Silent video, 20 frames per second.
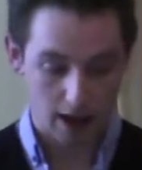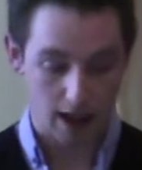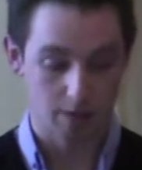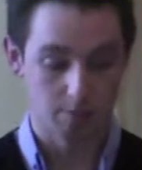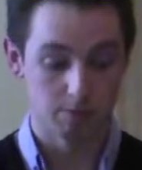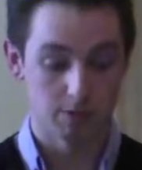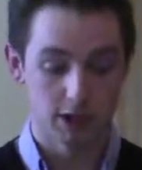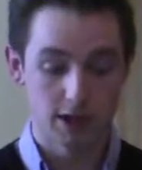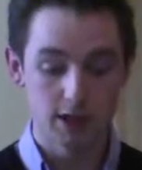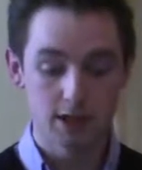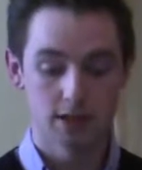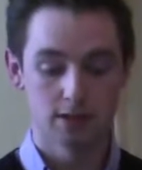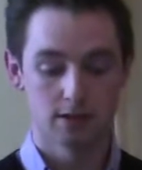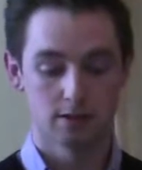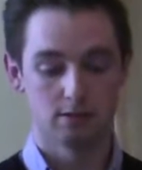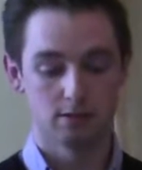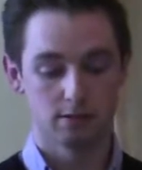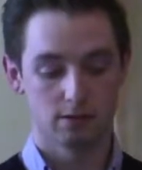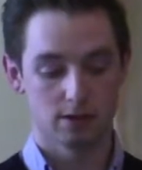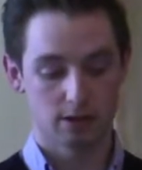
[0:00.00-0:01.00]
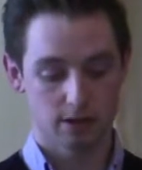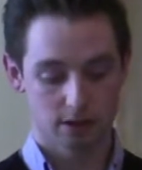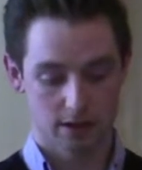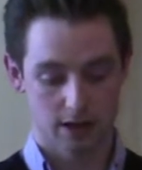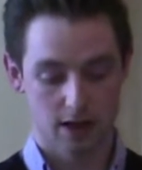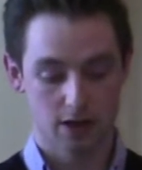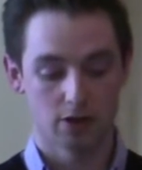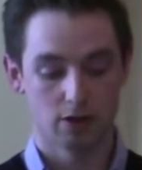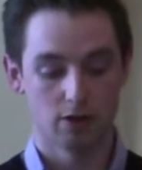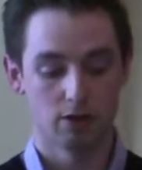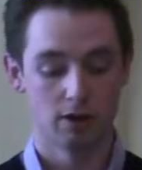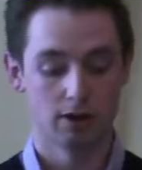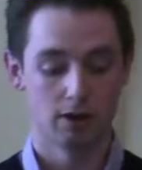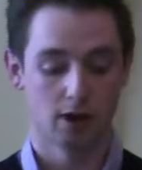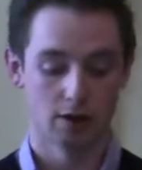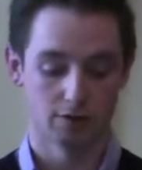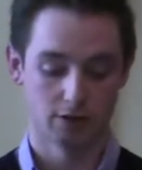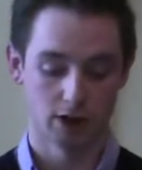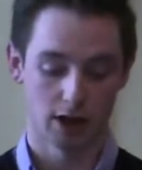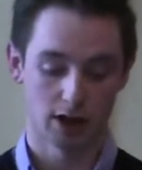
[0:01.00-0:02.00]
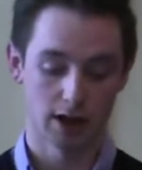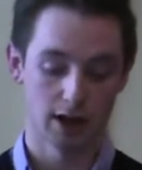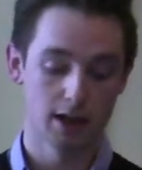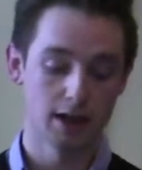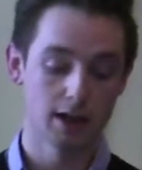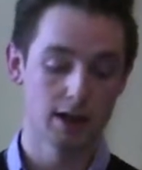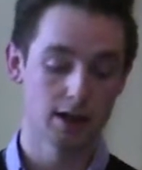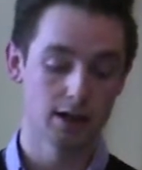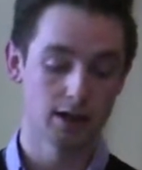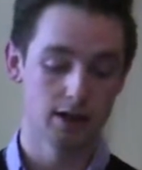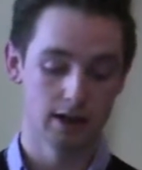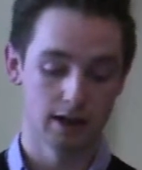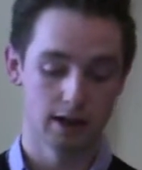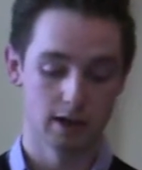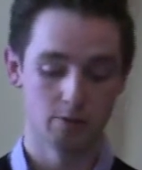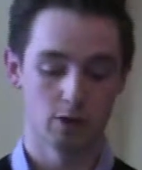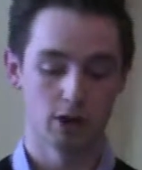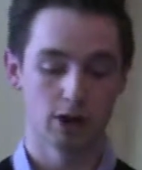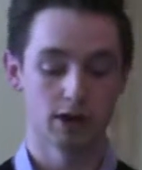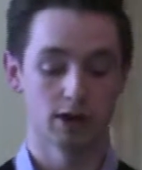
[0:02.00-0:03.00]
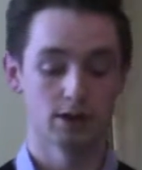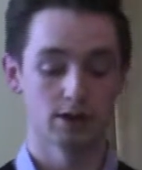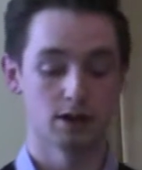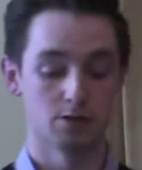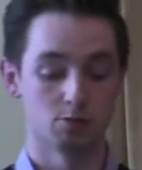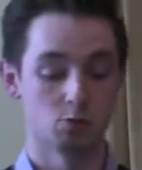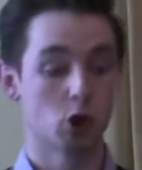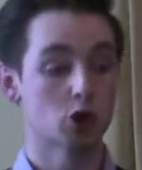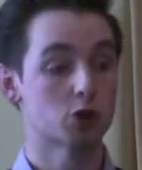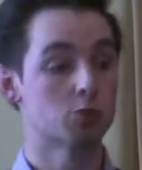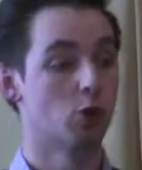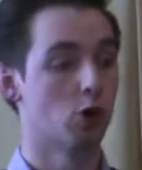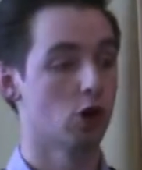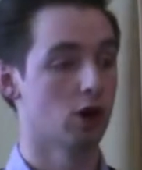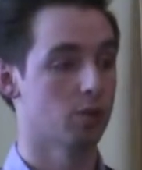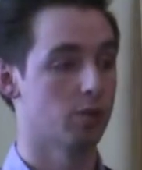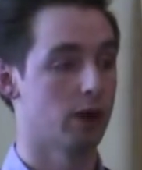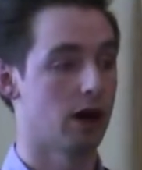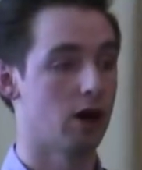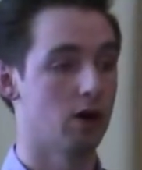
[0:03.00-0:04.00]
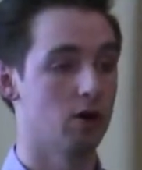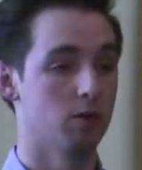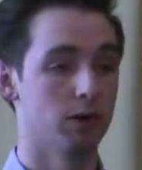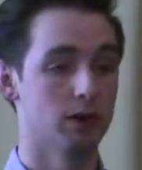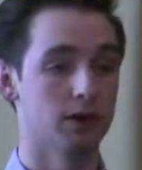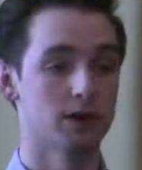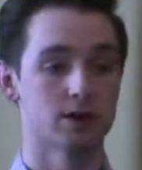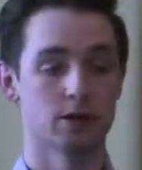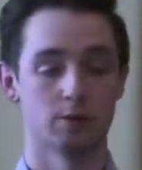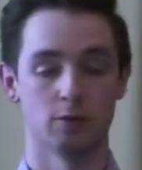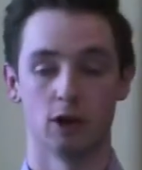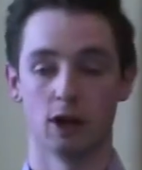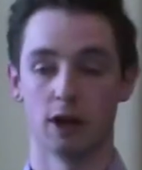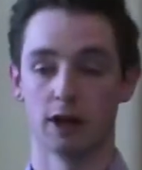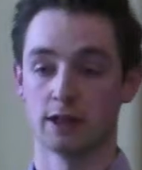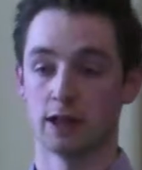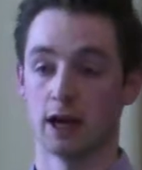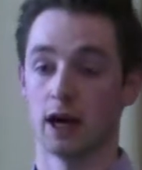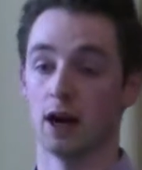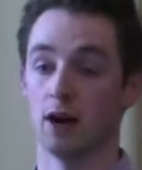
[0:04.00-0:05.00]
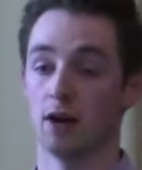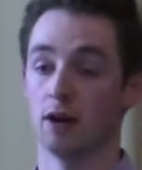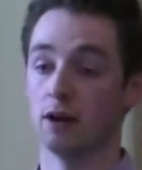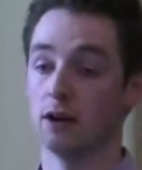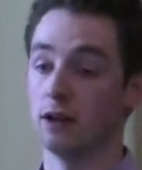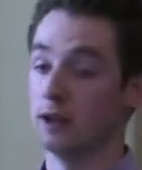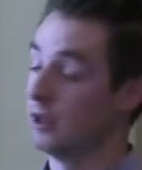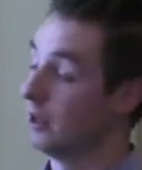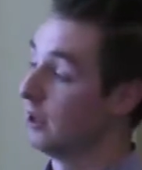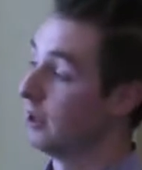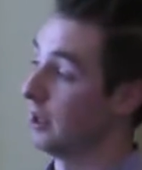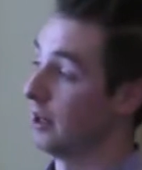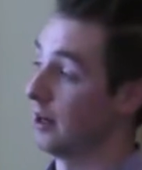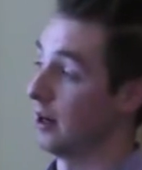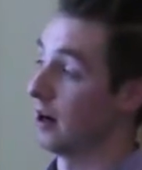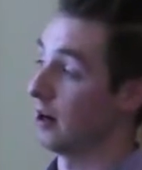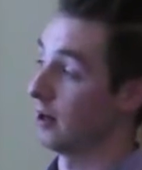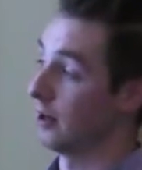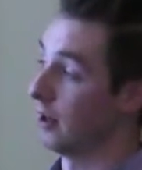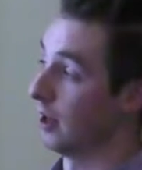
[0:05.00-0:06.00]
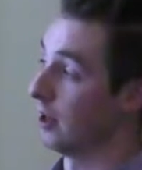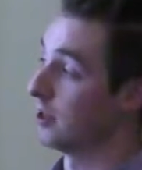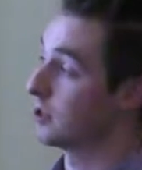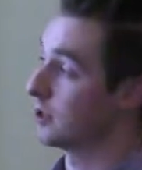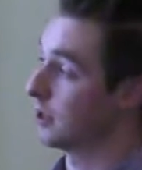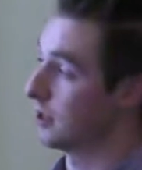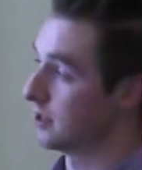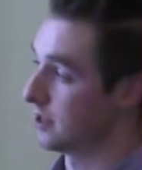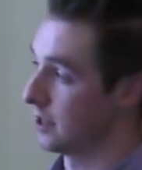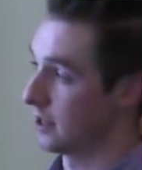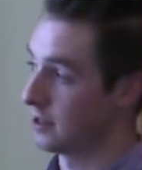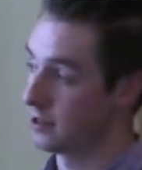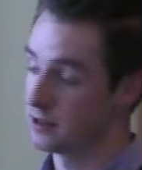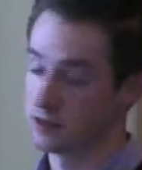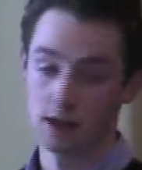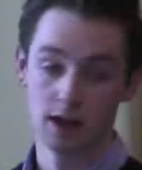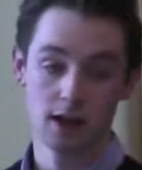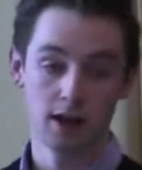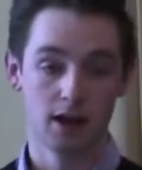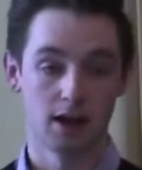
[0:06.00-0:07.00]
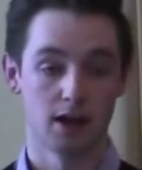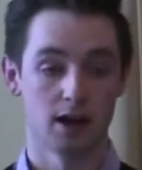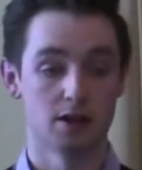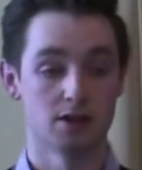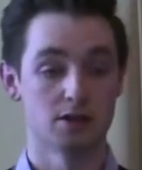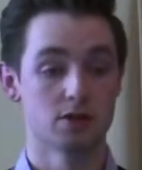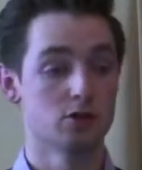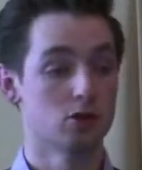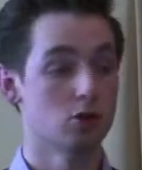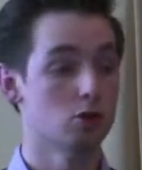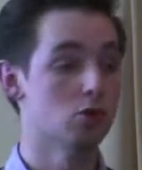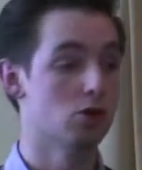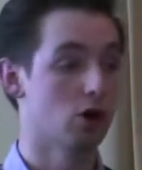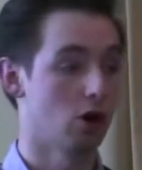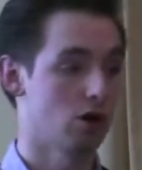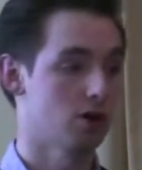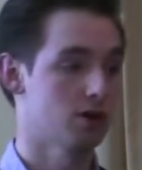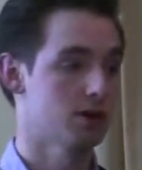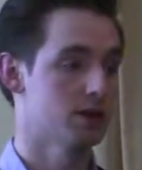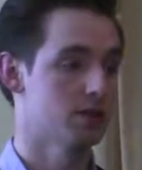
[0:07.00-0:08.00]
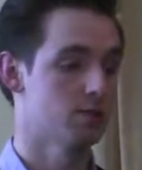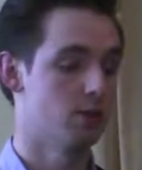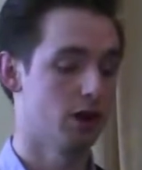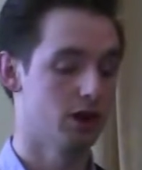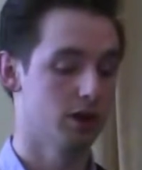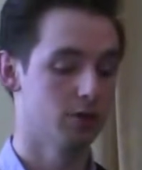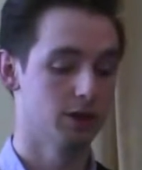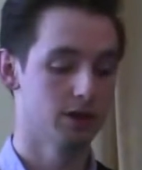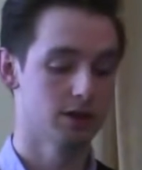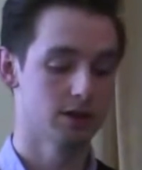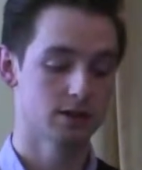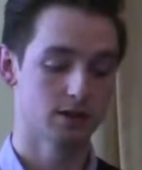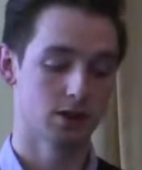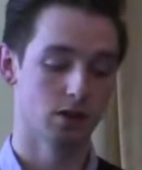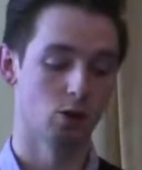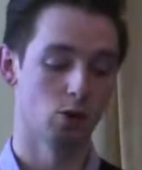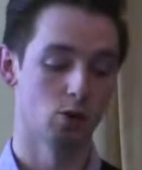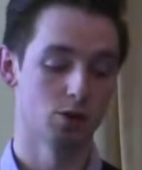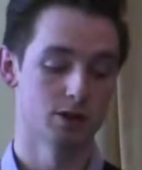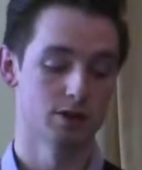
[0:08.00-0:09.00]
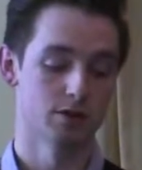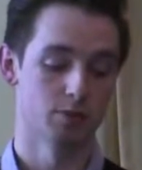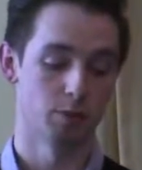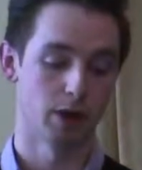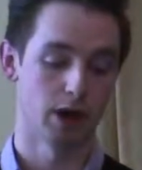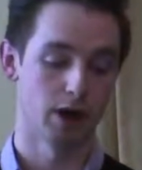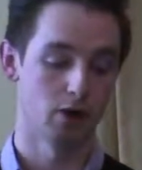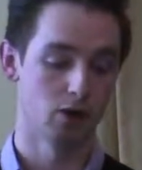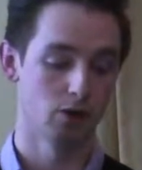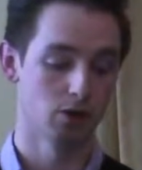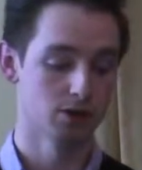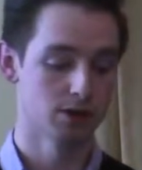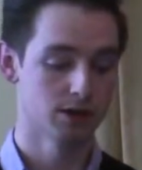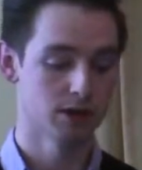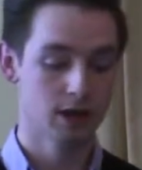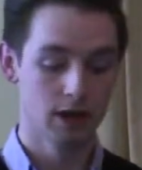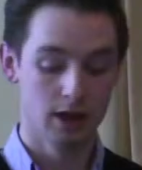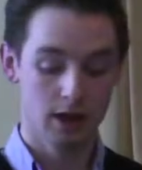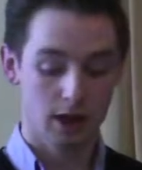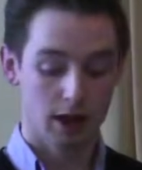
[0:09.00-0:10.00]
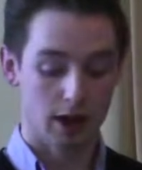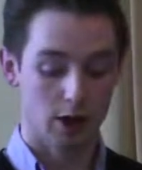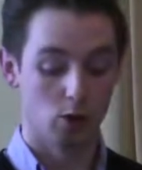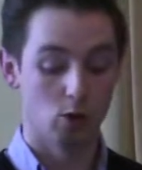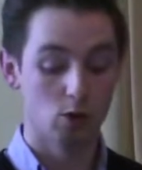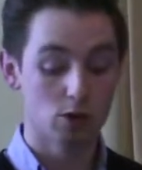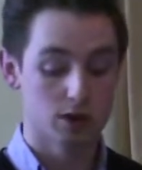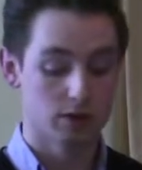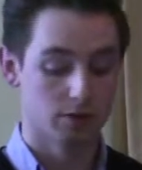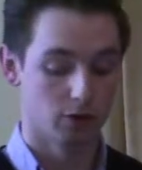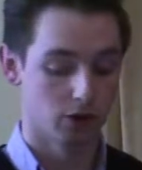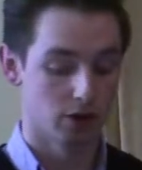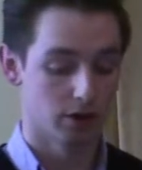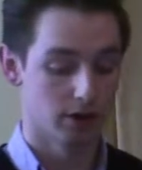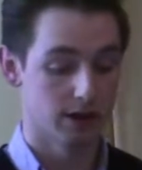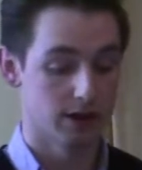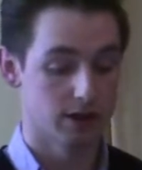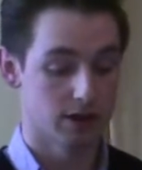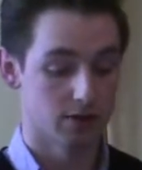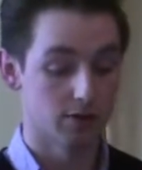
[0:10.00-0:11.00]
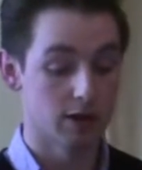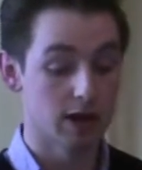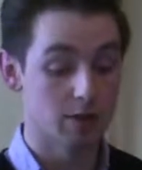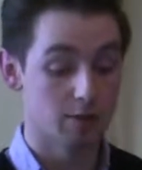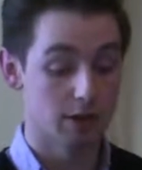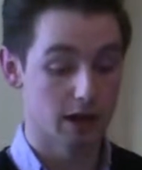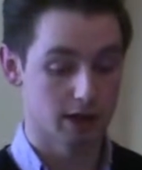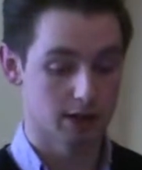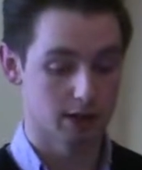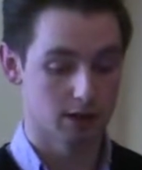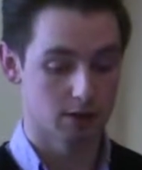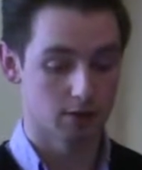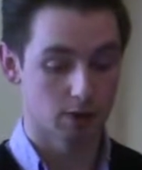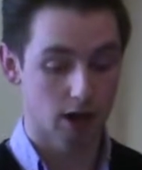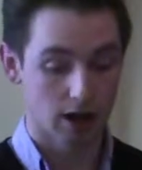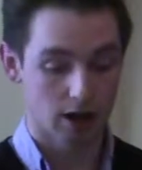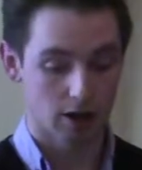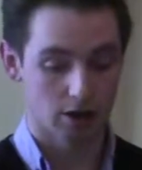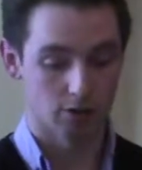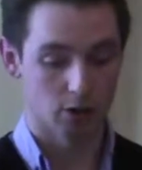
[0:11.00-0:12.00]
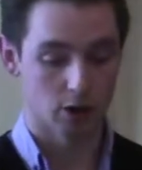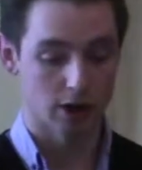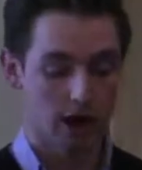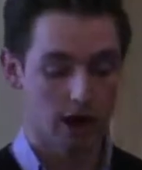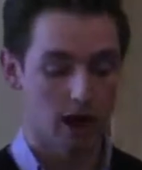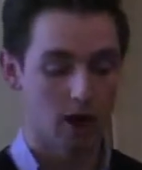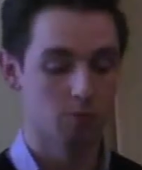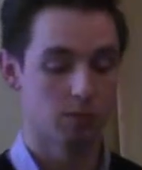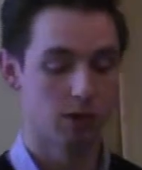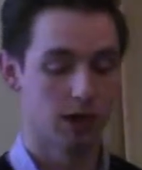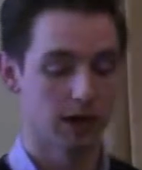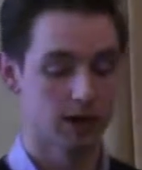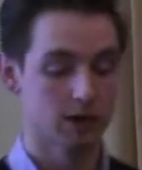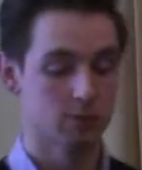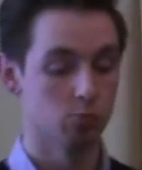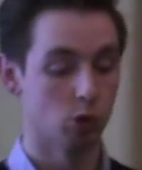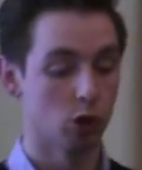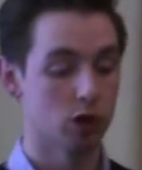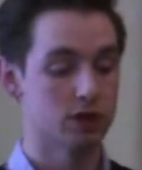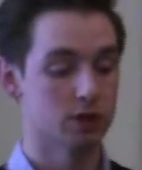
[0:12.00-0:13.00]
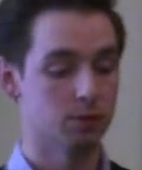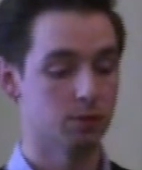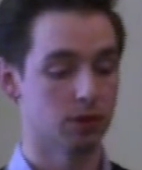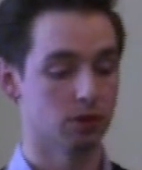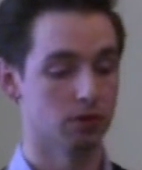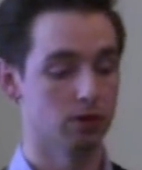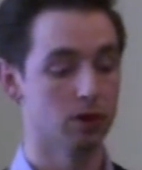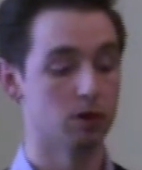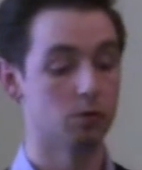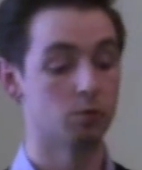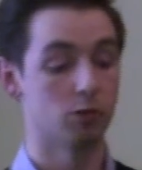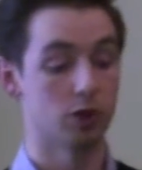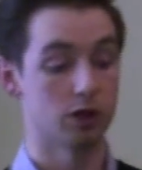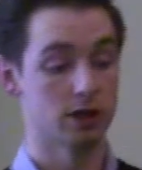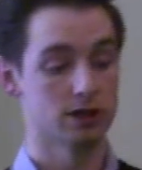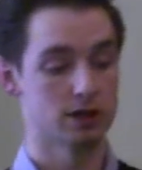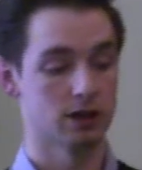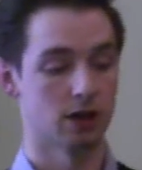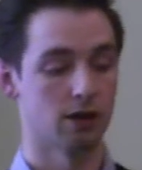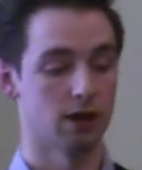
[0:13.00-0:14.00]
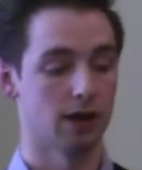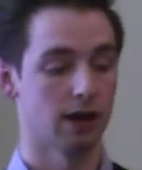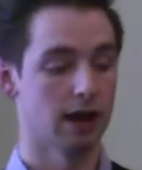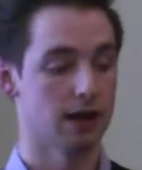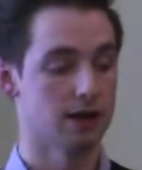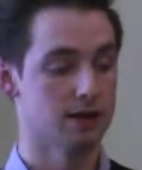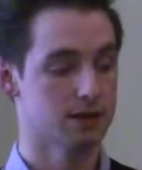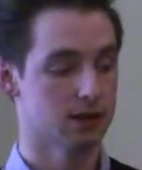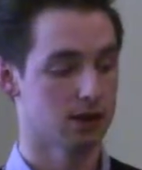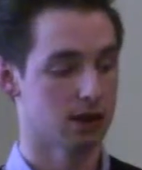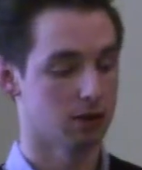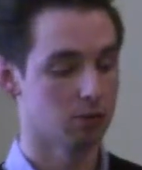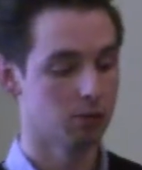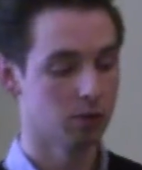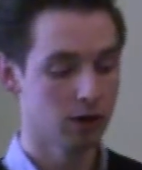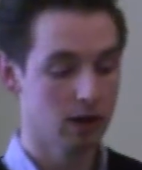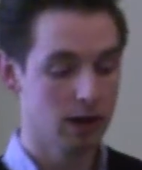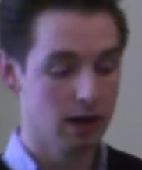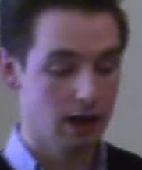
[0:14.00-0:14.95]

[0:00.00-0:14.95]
This centre of Knockany in Limerick is much more comparable to somewhere like Tara in an archaeological sense. It has 2 Cursus monuments, a host of barrows, and a host of other things that really makes it a complex multi-period prehistoric landscape.